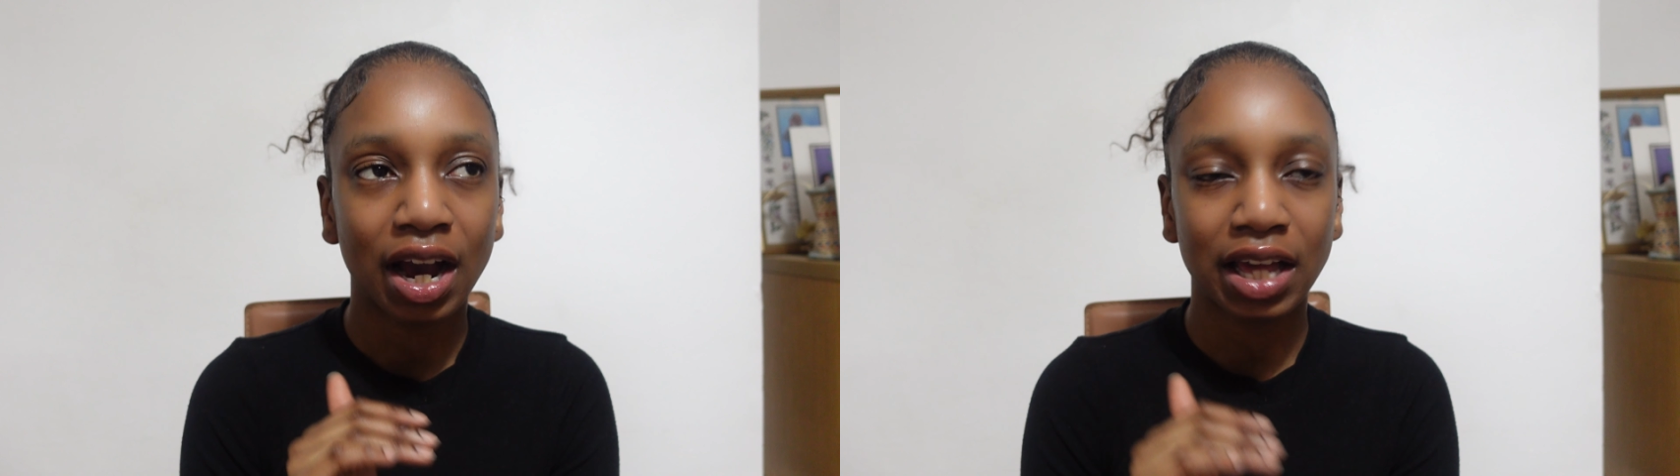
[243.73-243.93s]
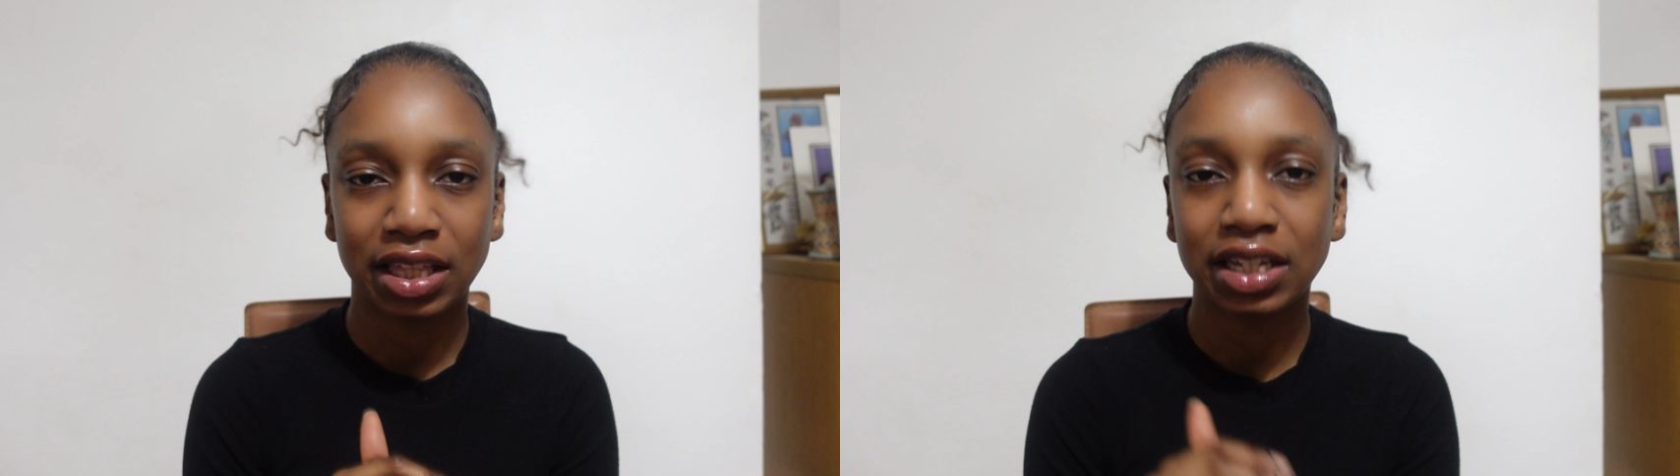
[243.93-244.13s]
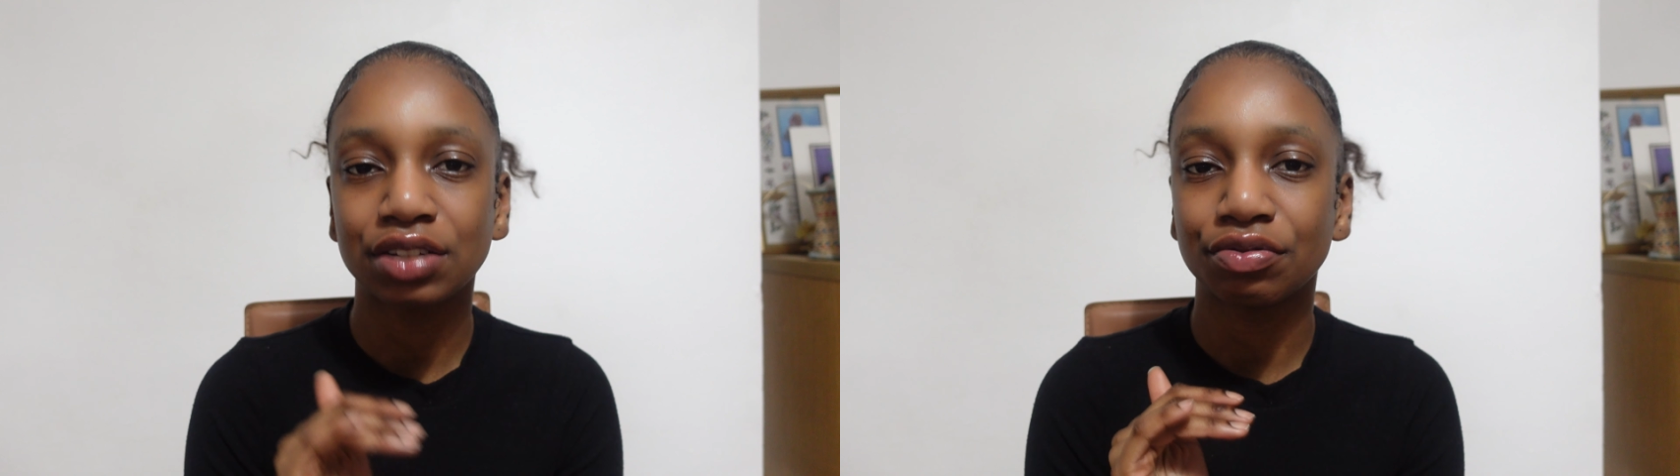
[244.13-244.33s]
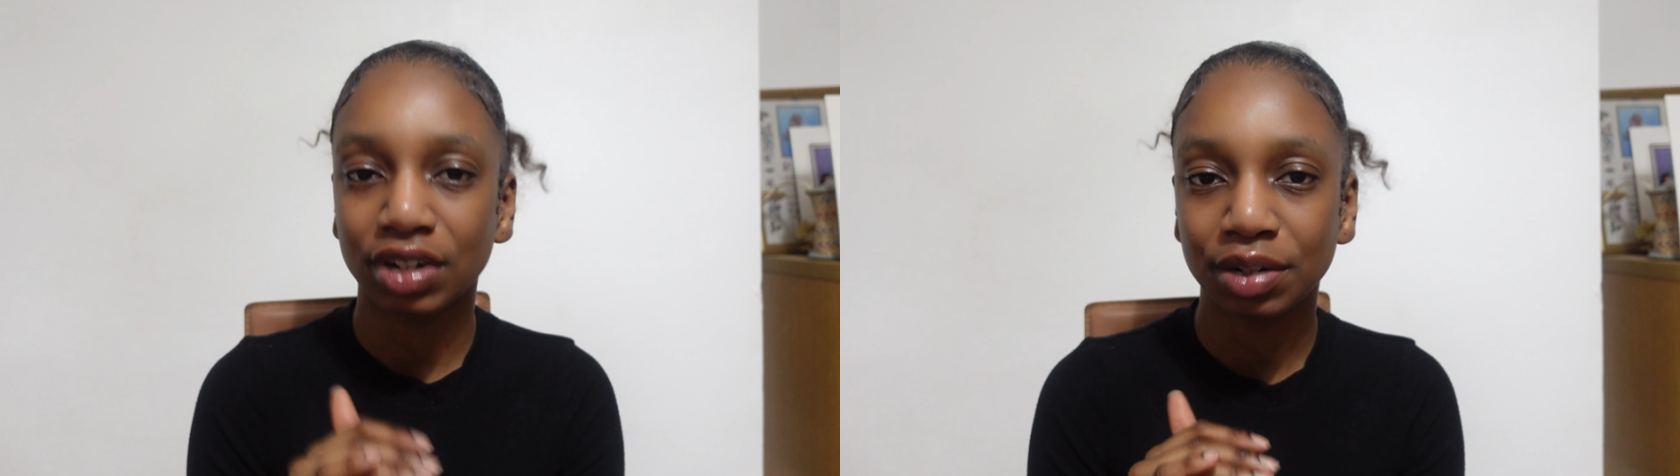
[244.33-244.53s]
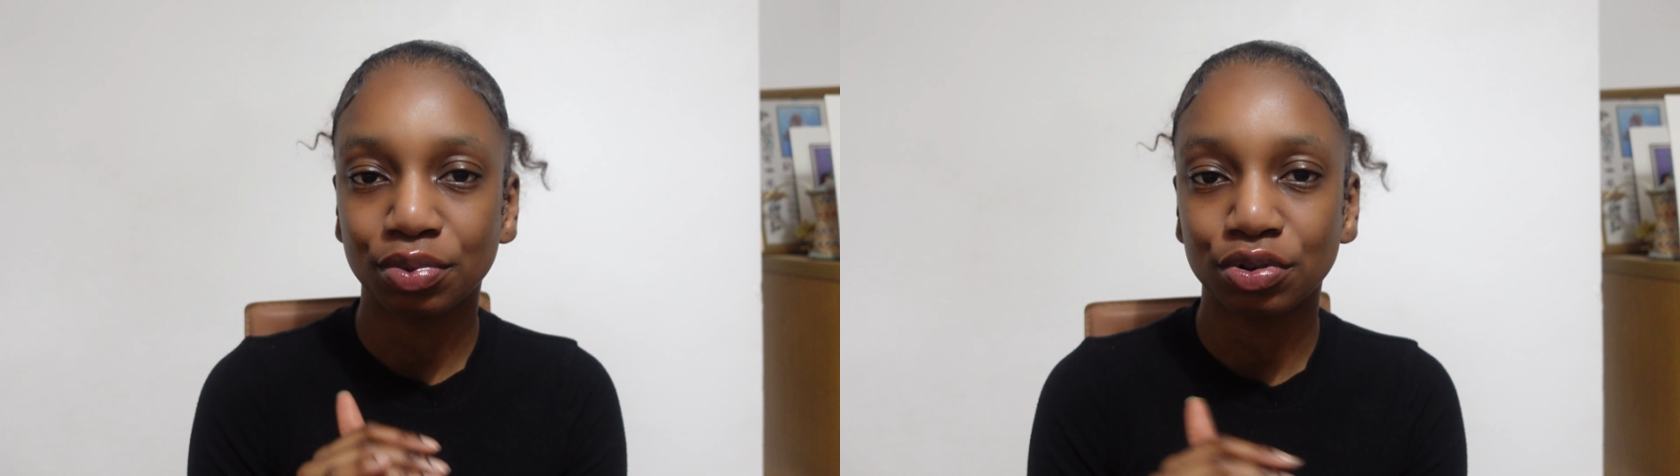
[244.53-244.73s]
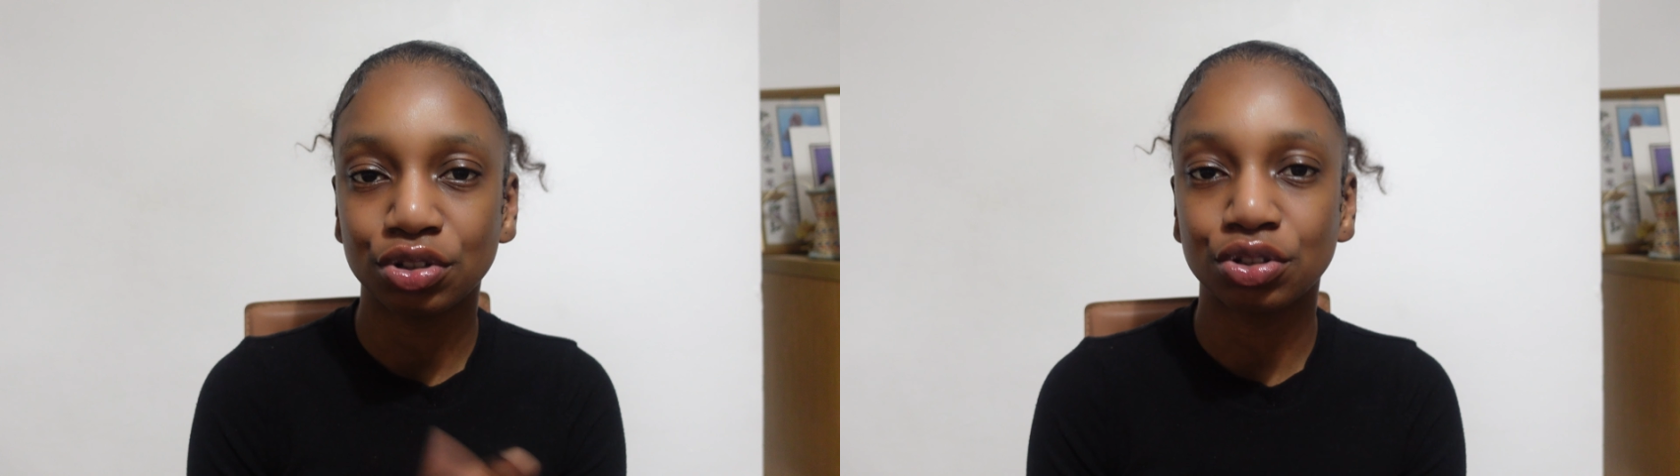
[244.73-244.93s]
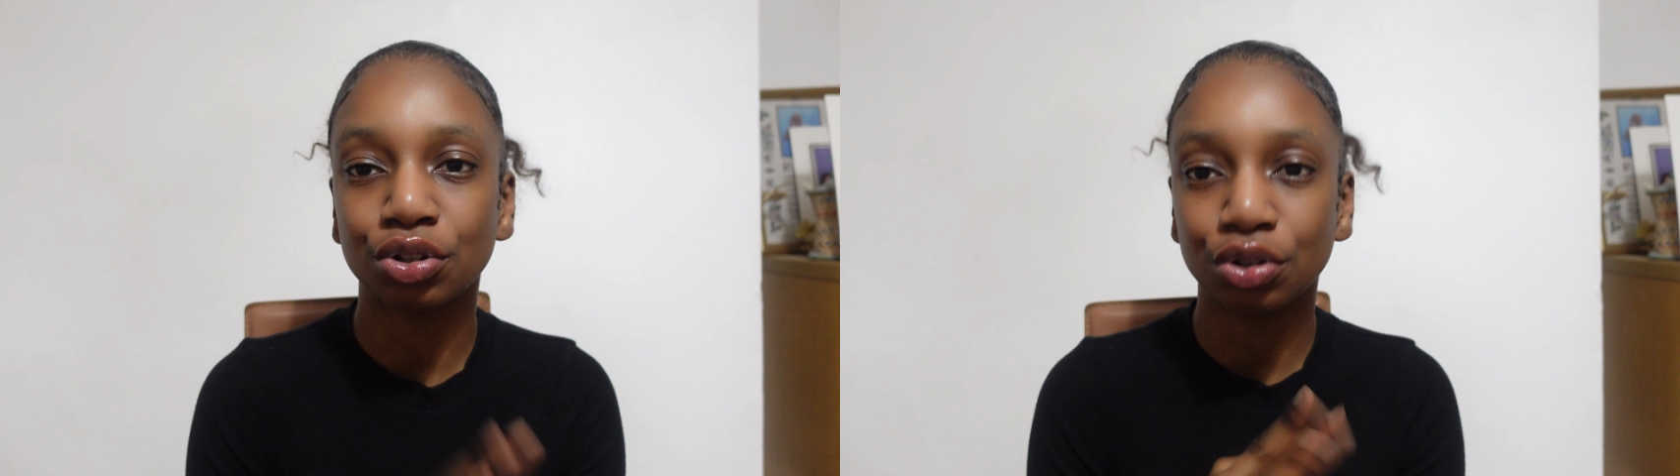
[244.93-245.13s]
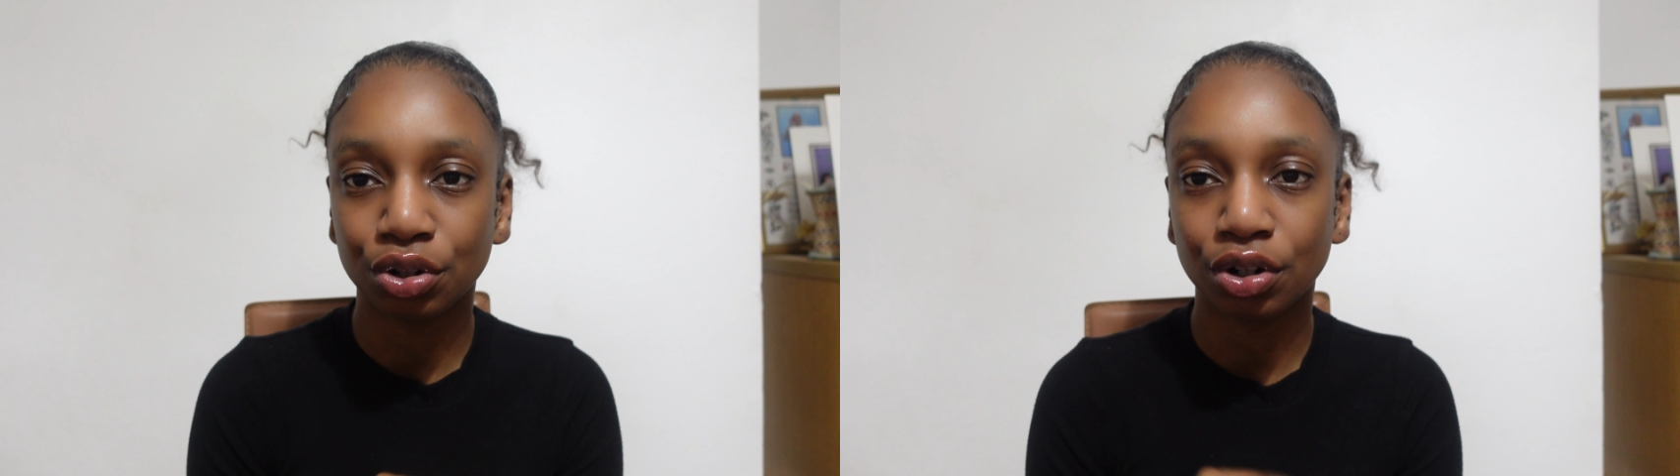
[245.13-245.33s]
I think it's really important to
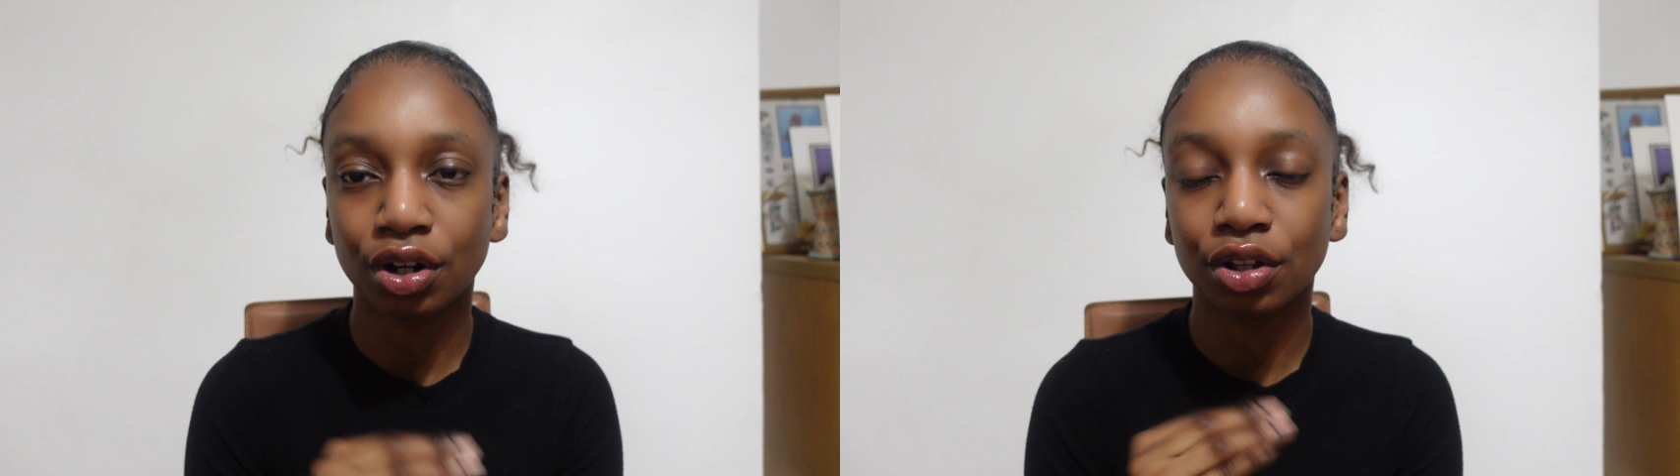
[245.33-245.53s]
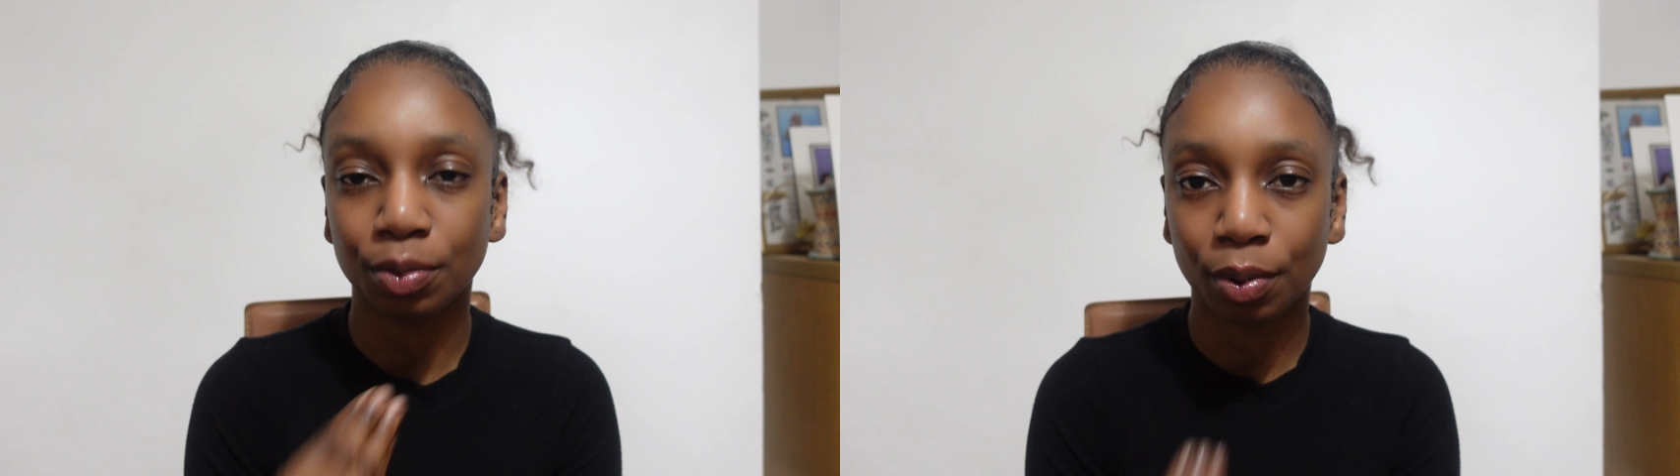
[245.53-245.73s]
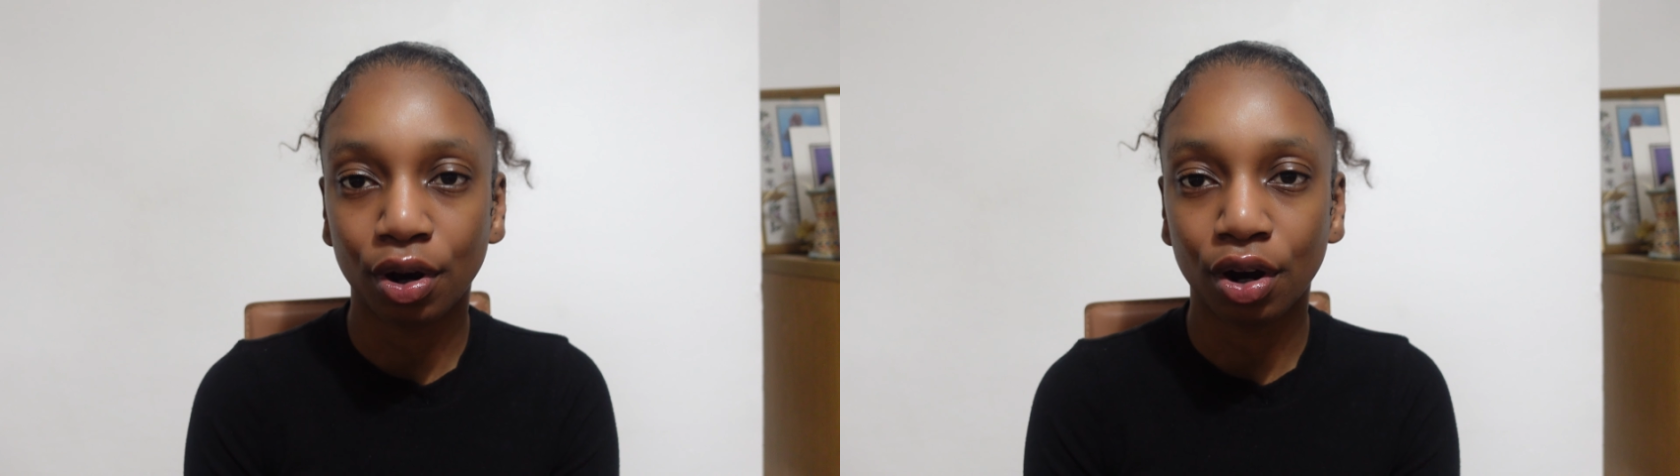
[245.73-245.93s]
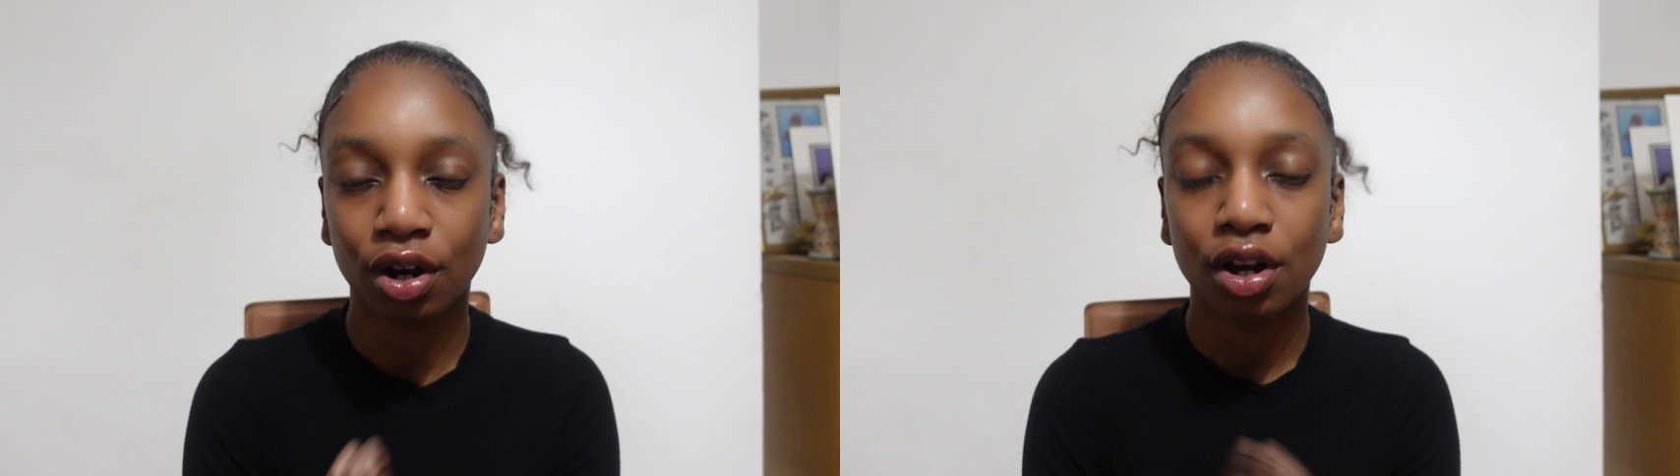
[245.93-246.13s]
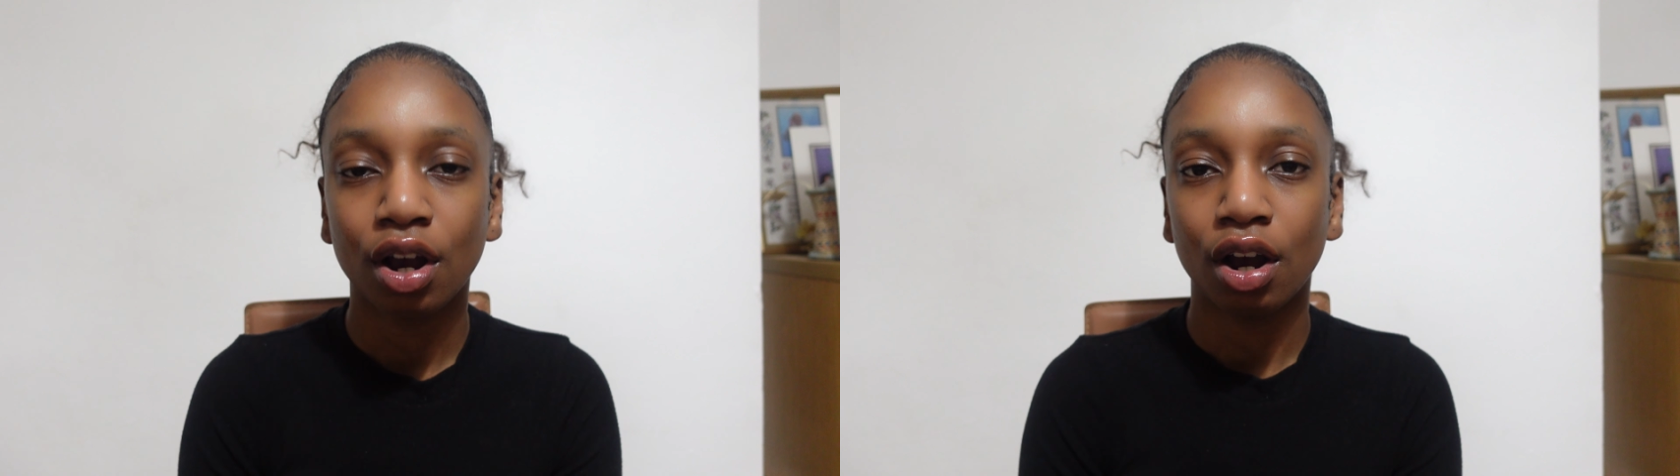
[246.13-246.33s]
look the part.